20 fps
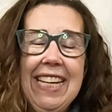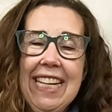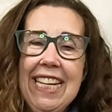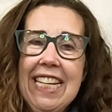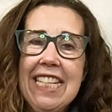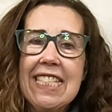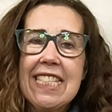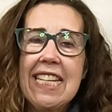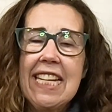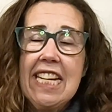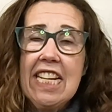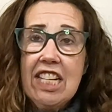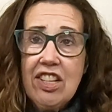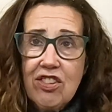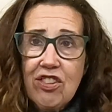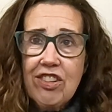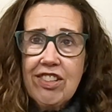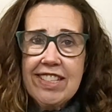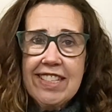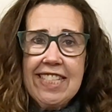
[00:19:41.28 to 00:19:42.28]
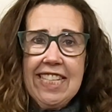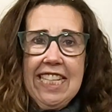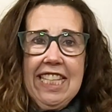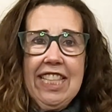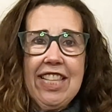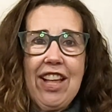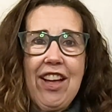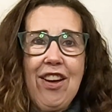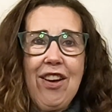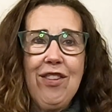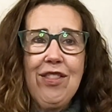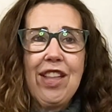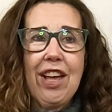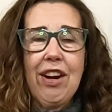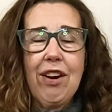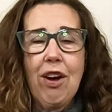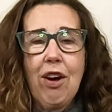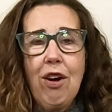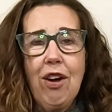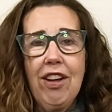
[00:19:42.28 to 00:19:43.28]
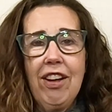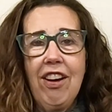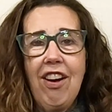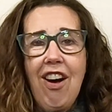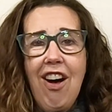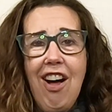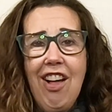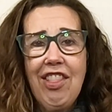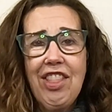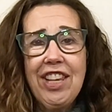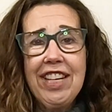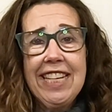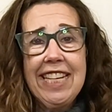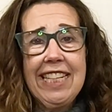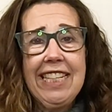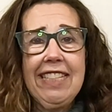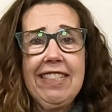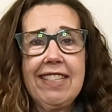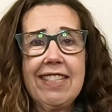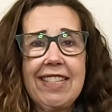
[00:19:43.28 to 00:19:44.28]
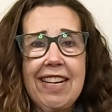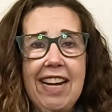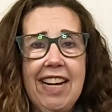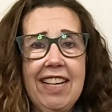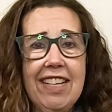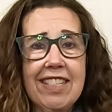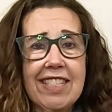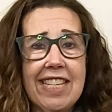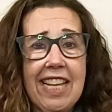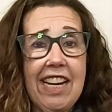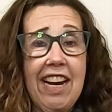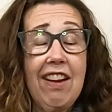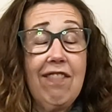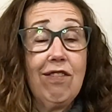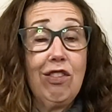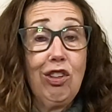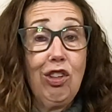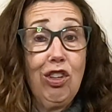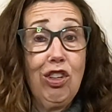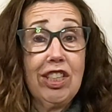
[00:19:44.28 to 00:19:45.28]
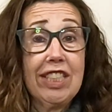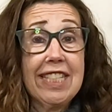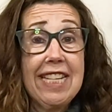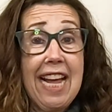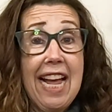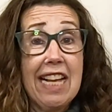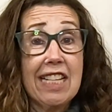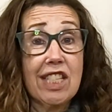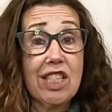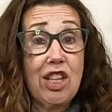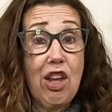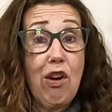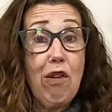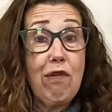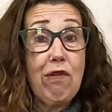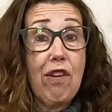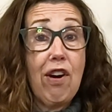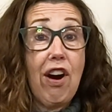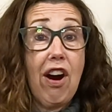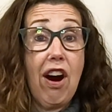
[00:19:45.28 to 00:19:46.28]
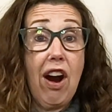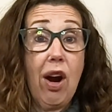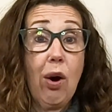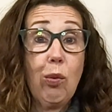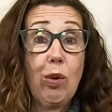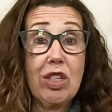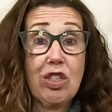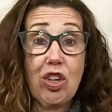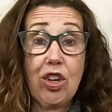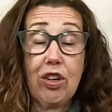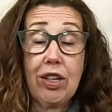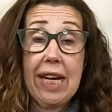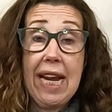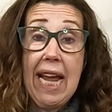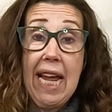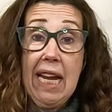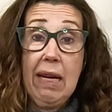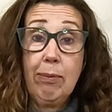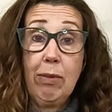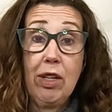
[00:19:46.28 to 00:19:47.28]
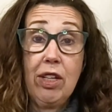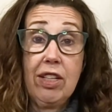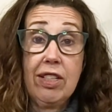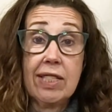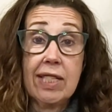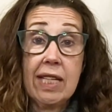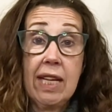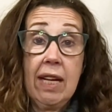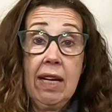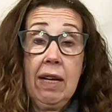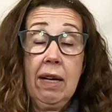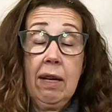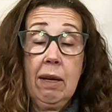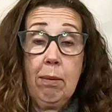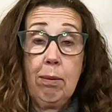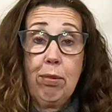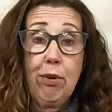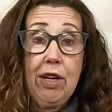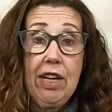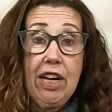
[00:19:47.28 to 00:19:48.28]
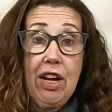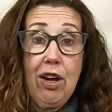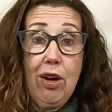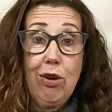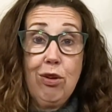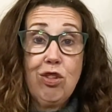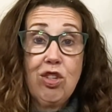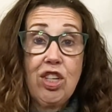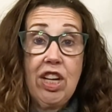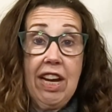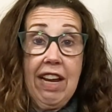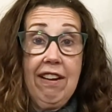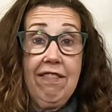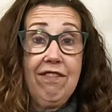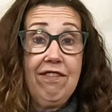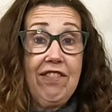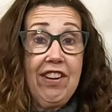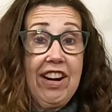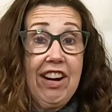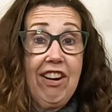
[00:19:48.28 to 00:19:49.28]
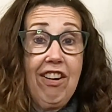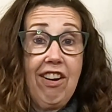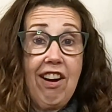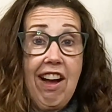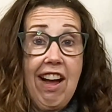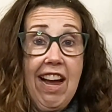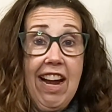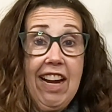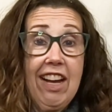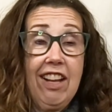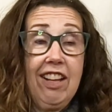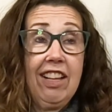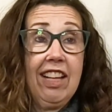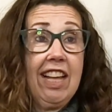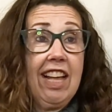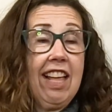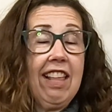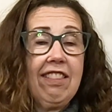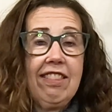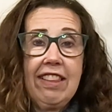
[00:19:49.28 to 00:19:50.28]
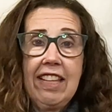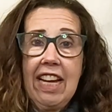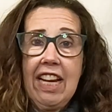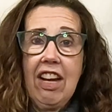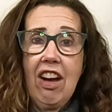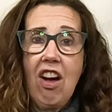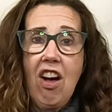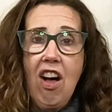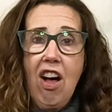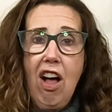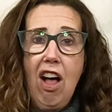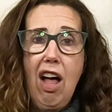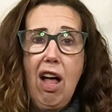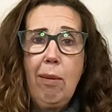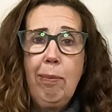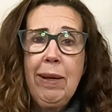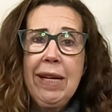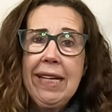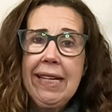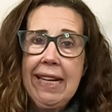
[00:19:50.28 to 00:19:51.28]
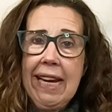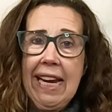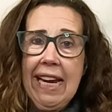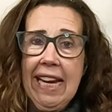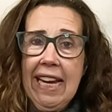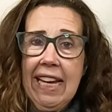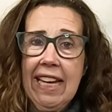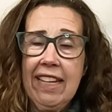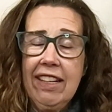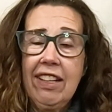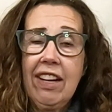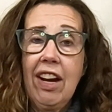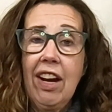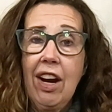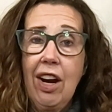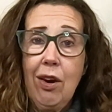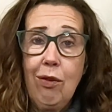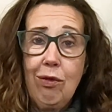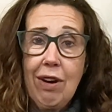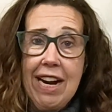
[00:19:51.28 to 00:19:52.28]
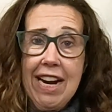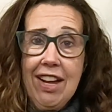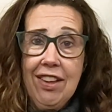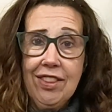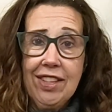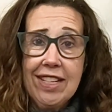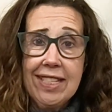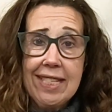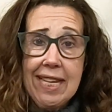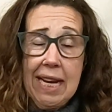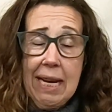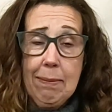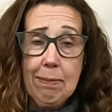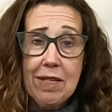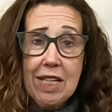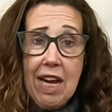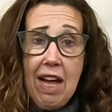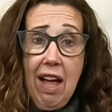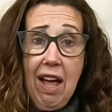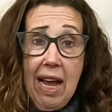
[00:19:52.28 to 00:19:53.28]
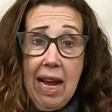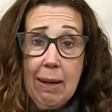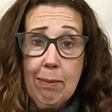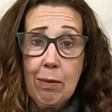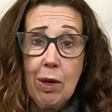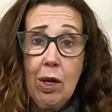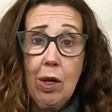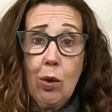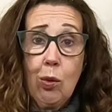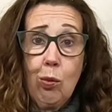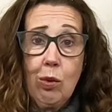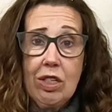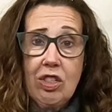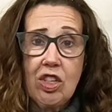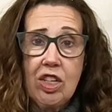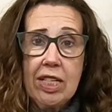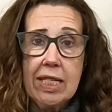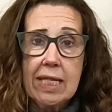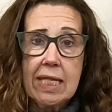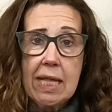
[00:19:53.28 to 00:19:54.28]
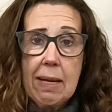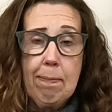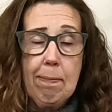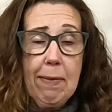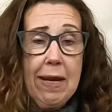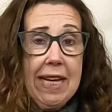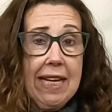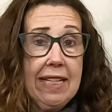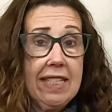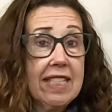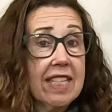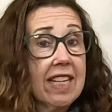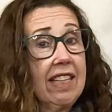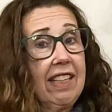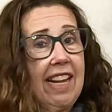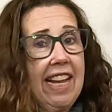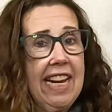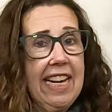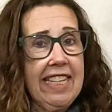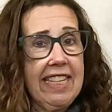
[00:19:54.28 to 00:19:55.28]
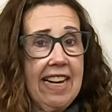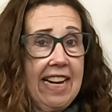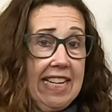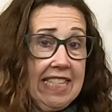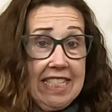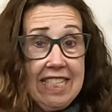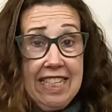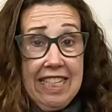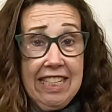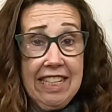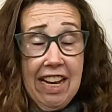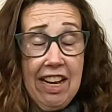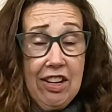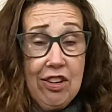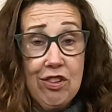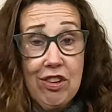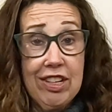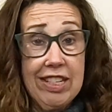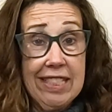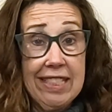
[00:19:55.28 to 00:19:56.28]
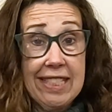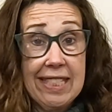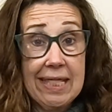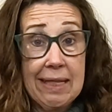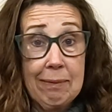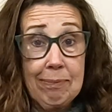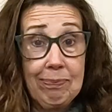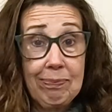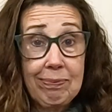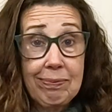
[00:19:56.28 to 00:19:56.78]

It's interesting though that all the knitting styles that I've looked at so far, which are cables, brioche, and Fair Isle, they all began around the same time, which is the mid to late 1800s.